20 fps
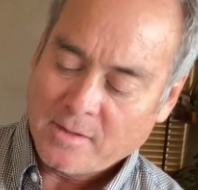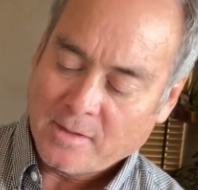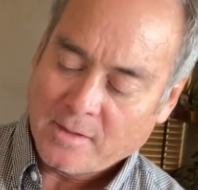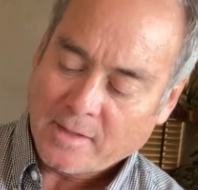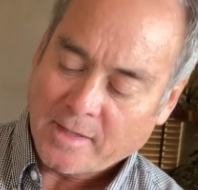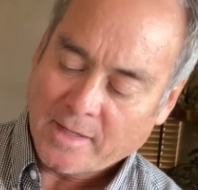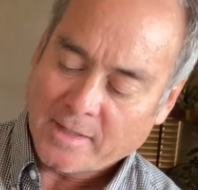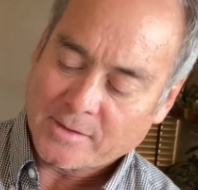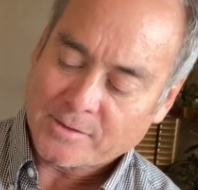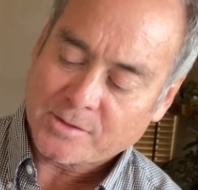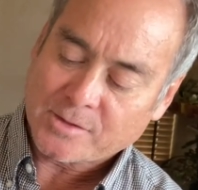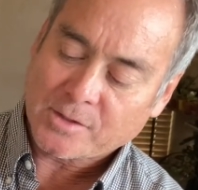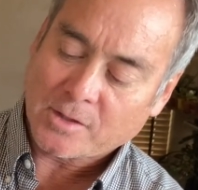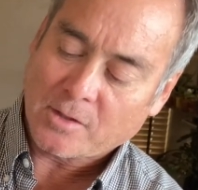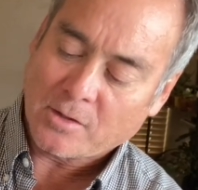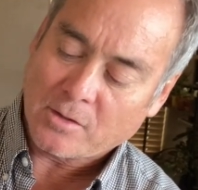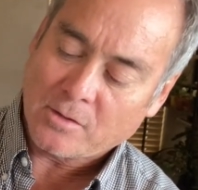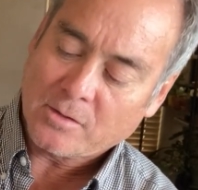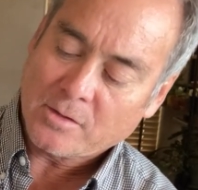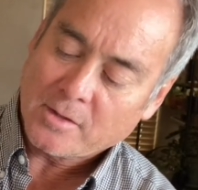And
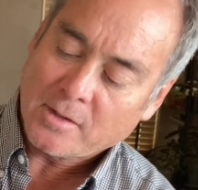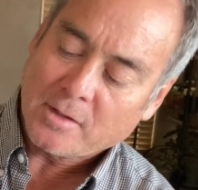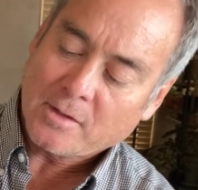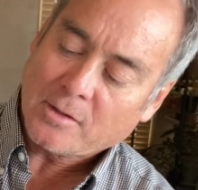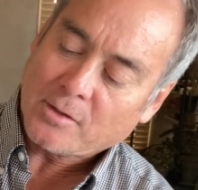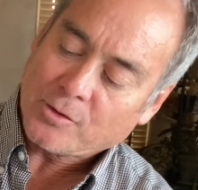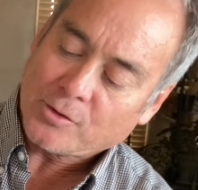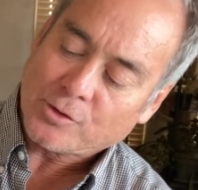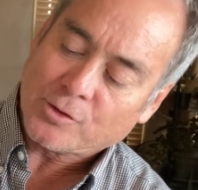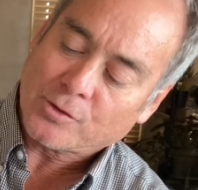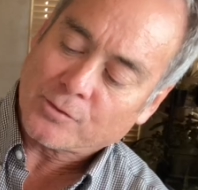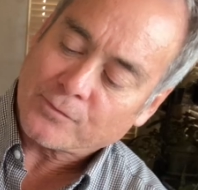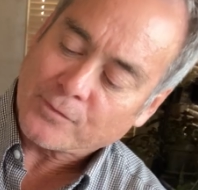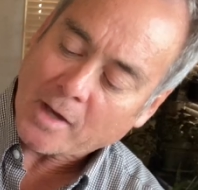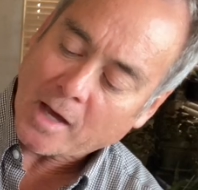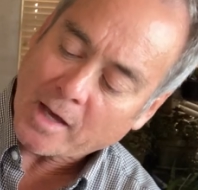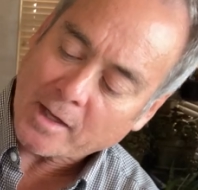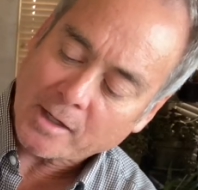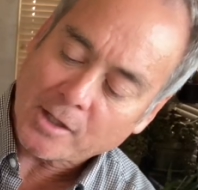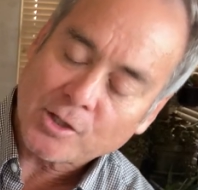so you've
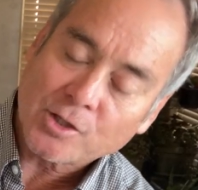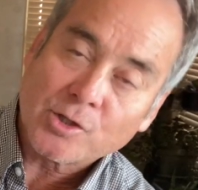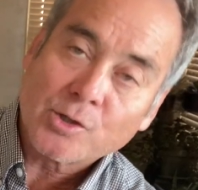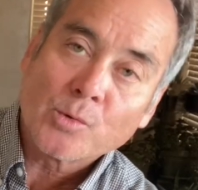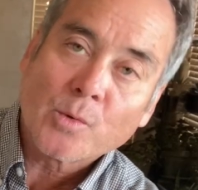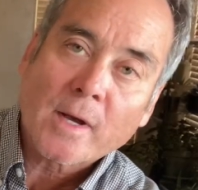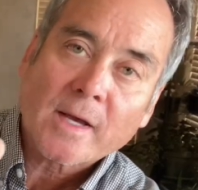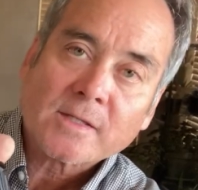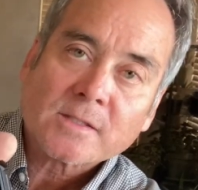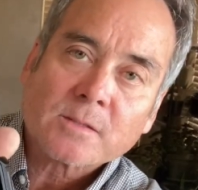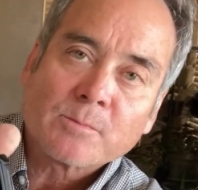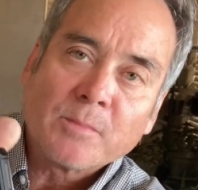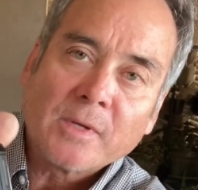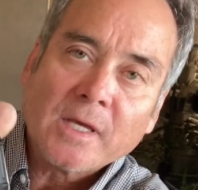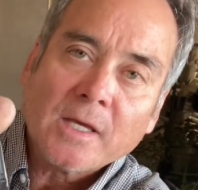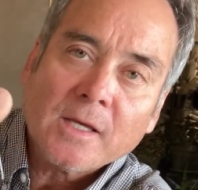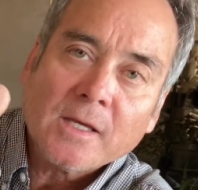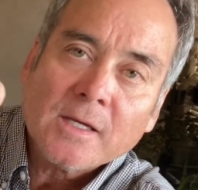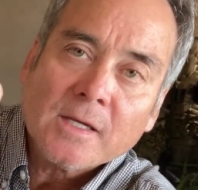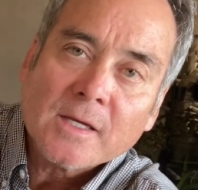got a
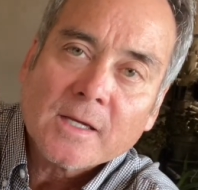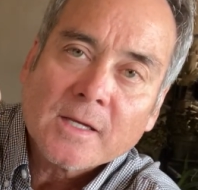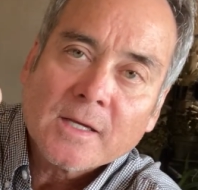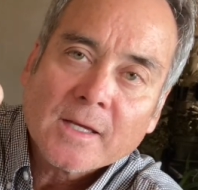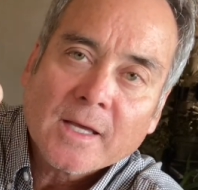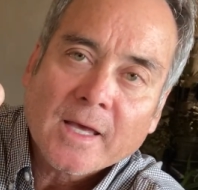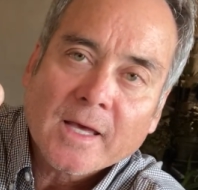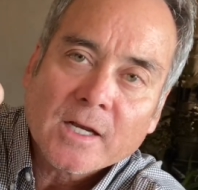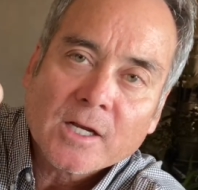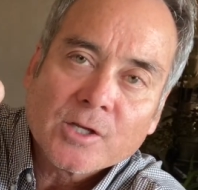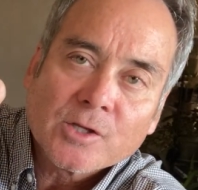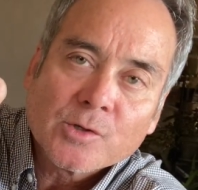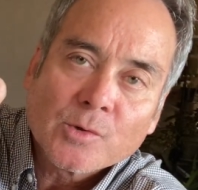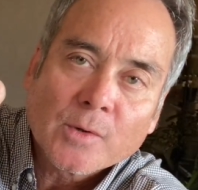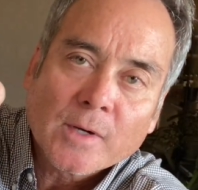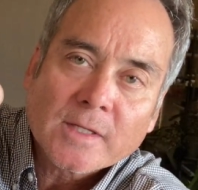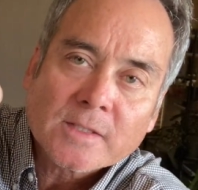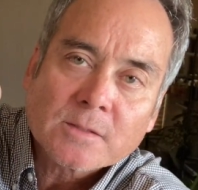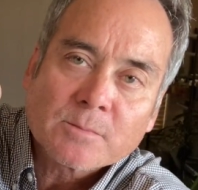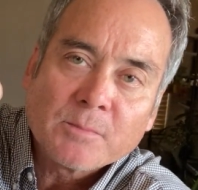USB and a
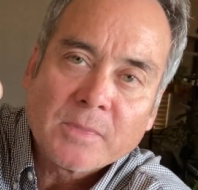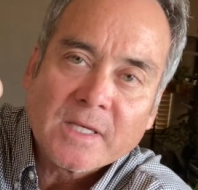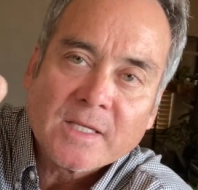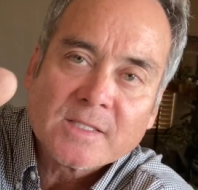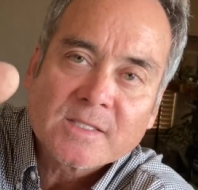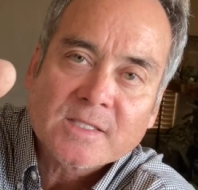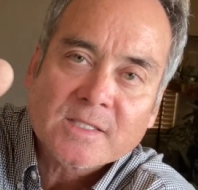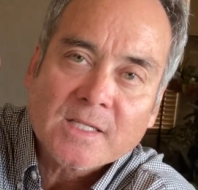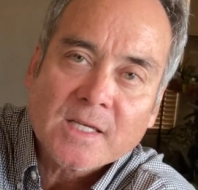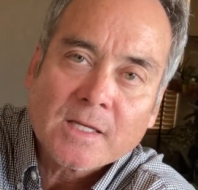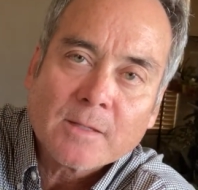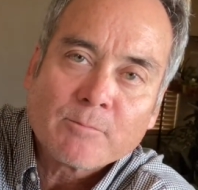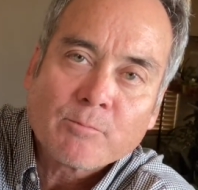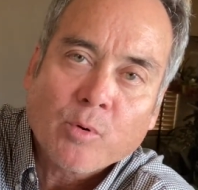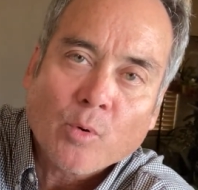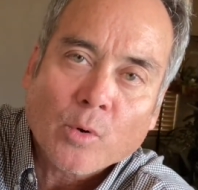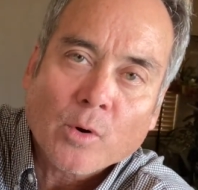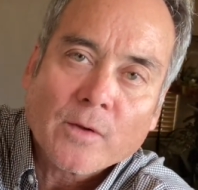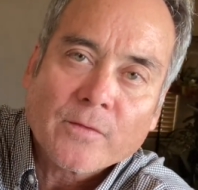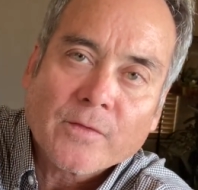USB-C
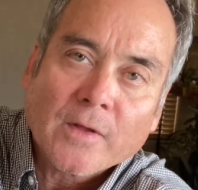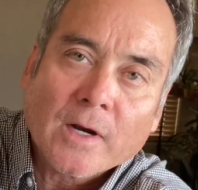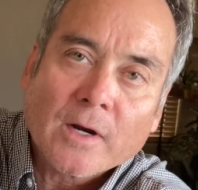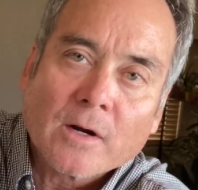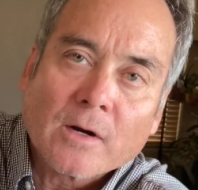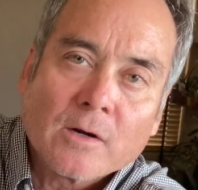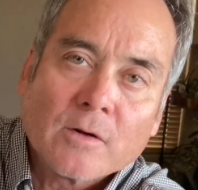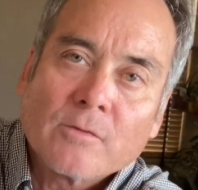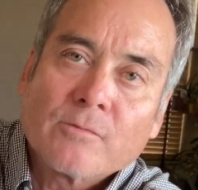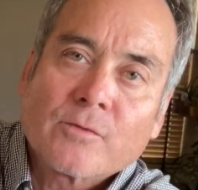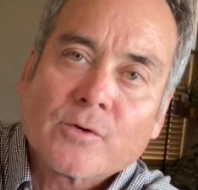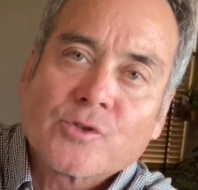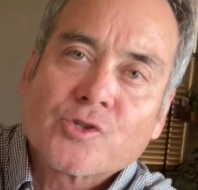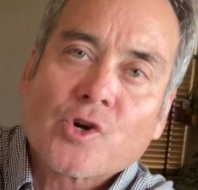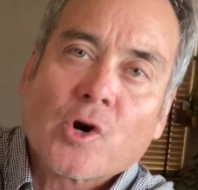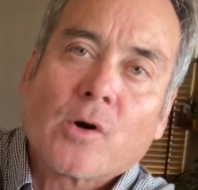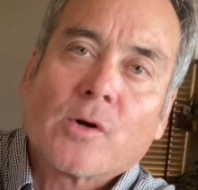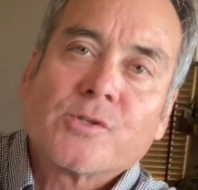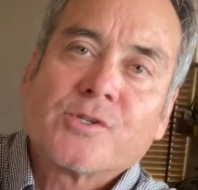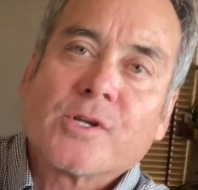port there for
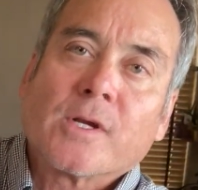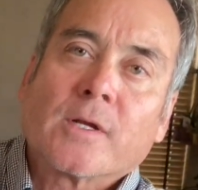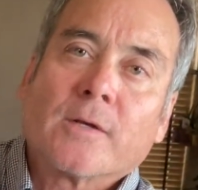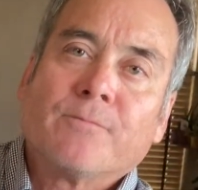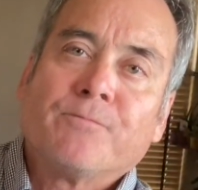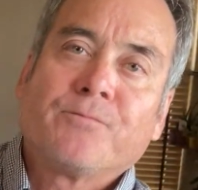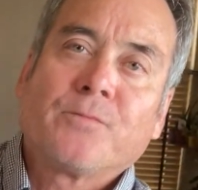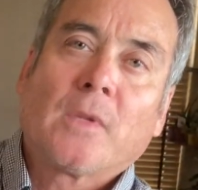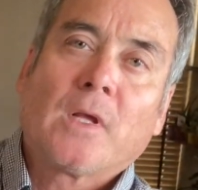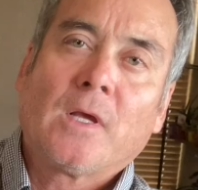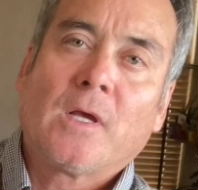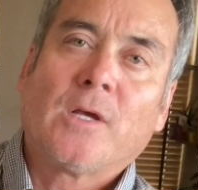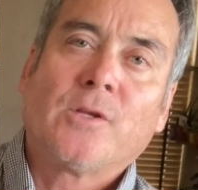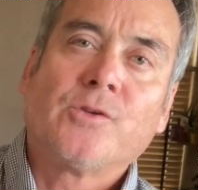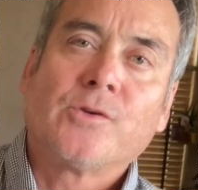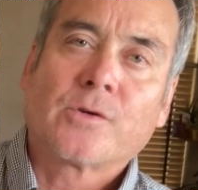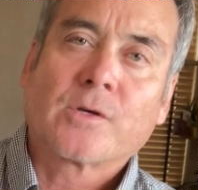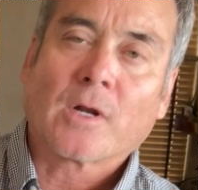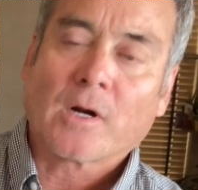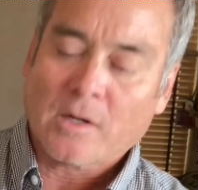charging. And you
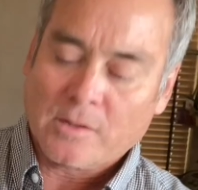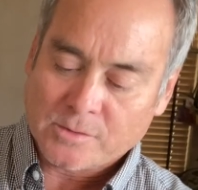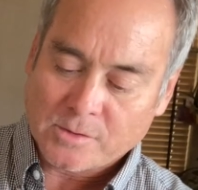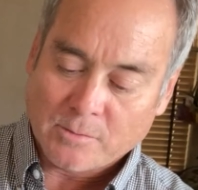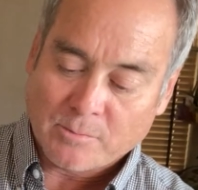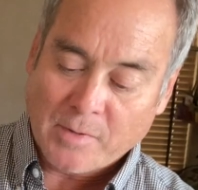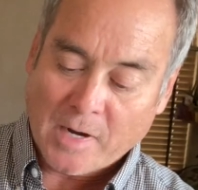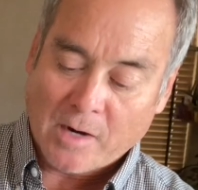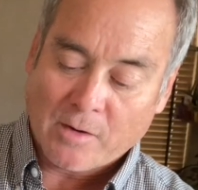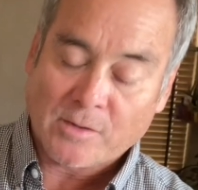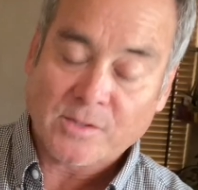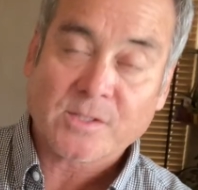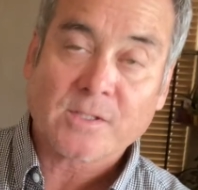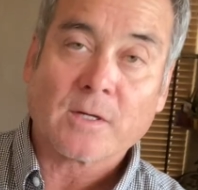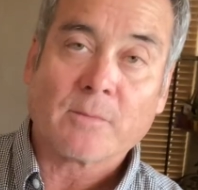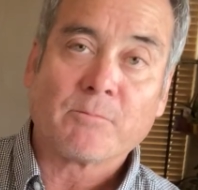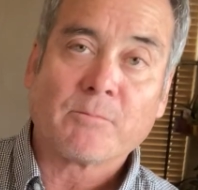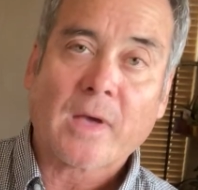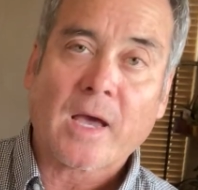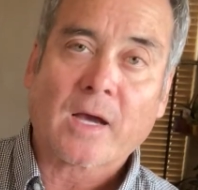could also power
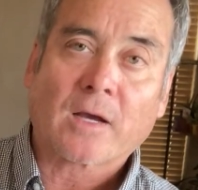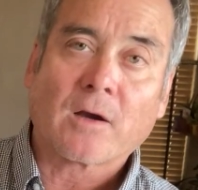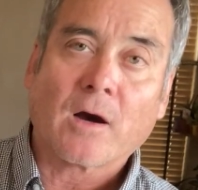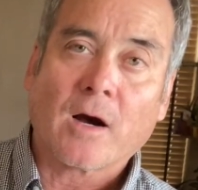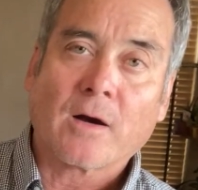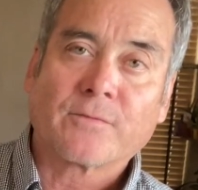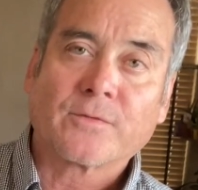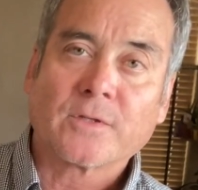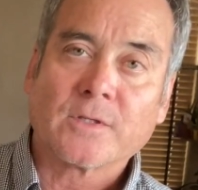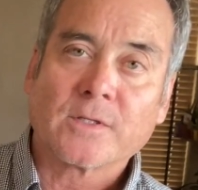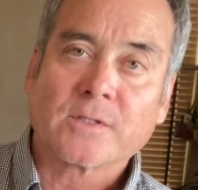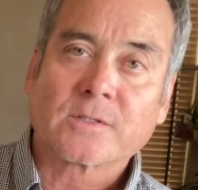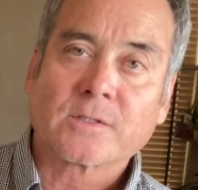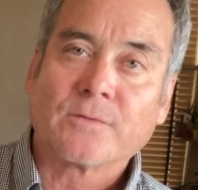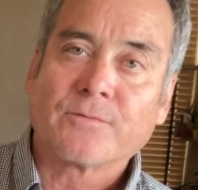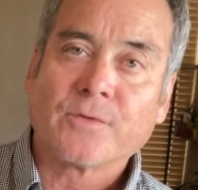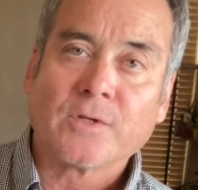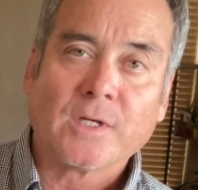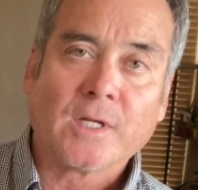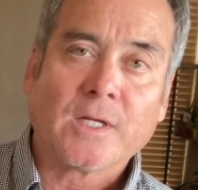something back off of this
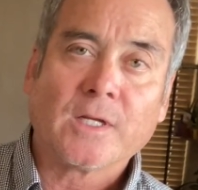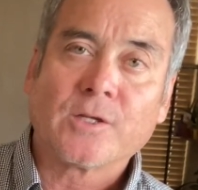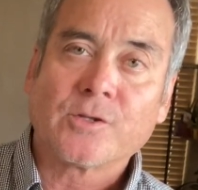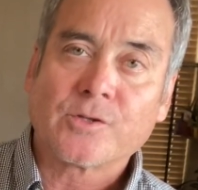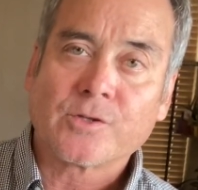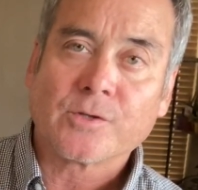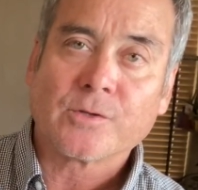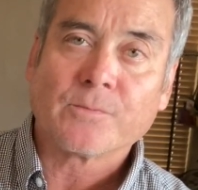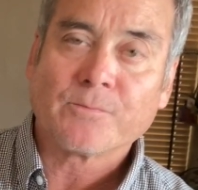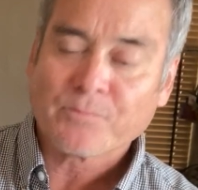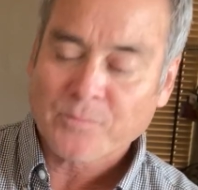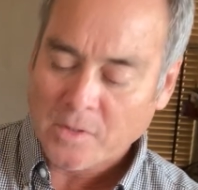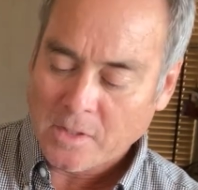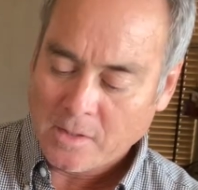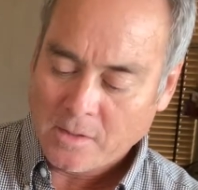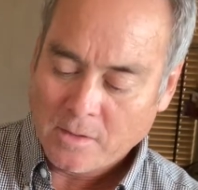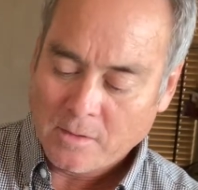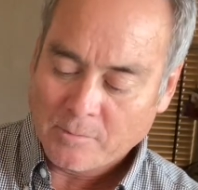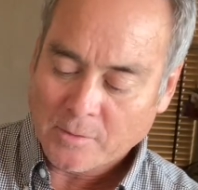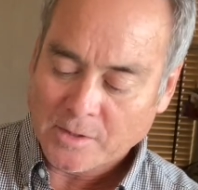if you needed to,
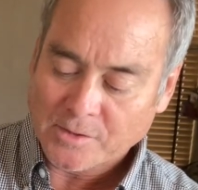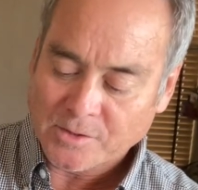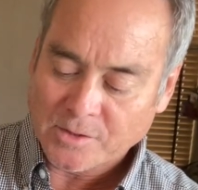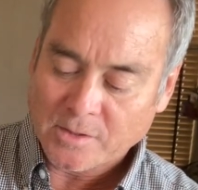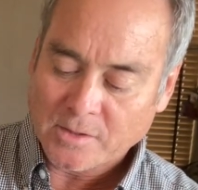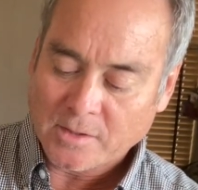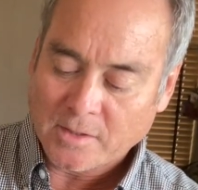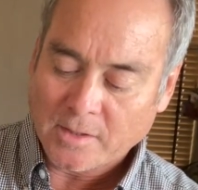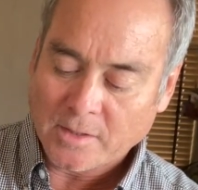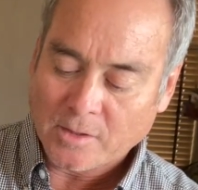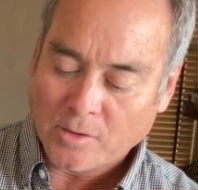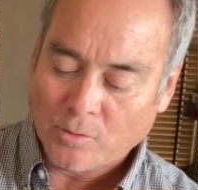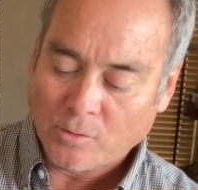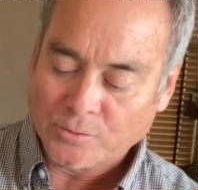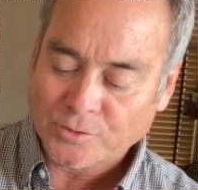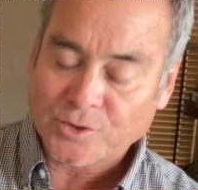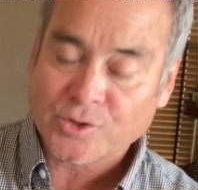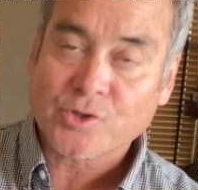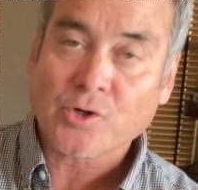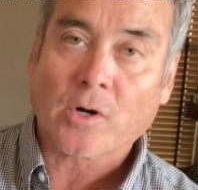because it
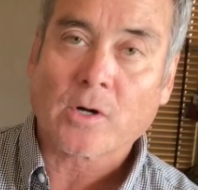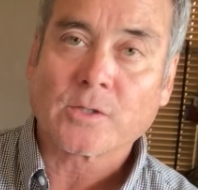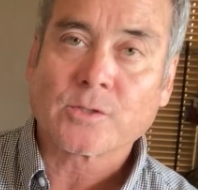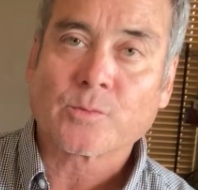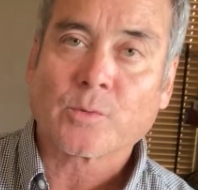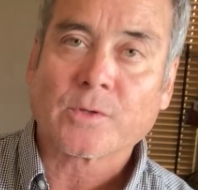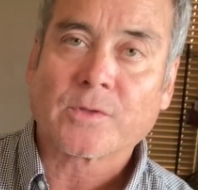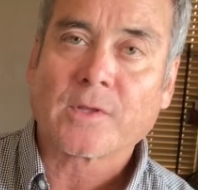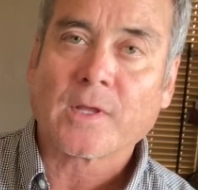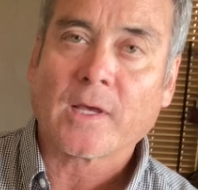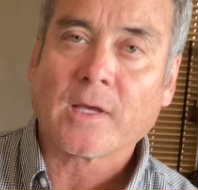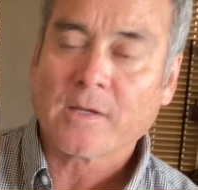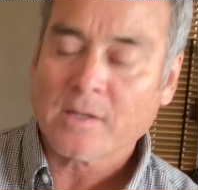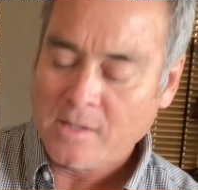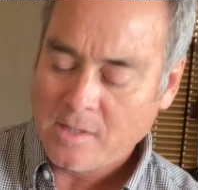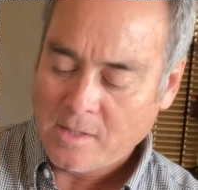holds a charge with a